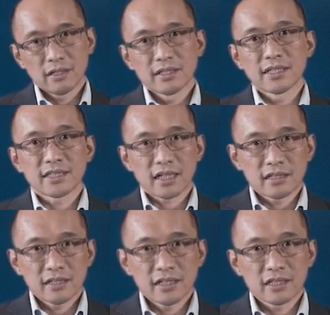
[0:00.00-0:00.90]
The
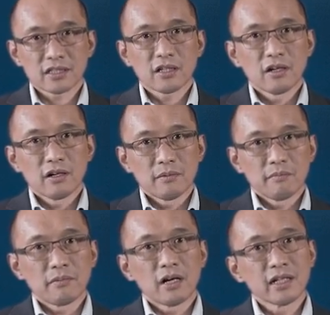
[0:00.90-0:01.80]
second thing is
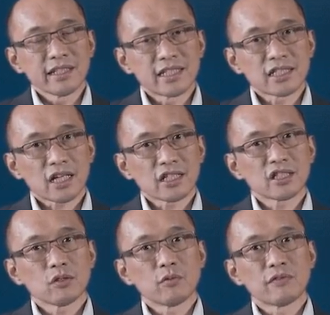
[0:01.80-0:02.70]
early
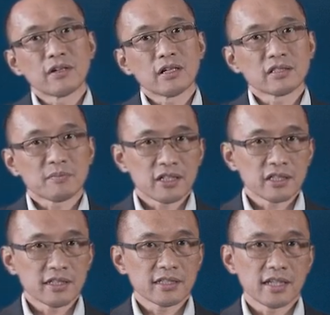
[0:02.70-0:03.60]
discussion with a
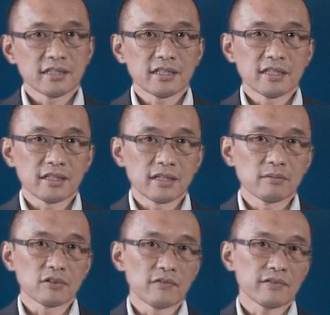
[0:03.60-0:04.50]
specialist center in
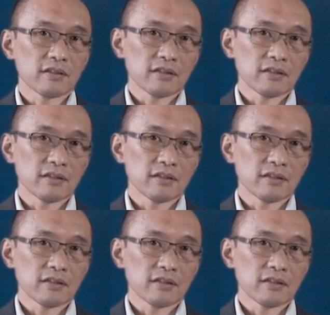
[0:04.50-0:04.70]
terms of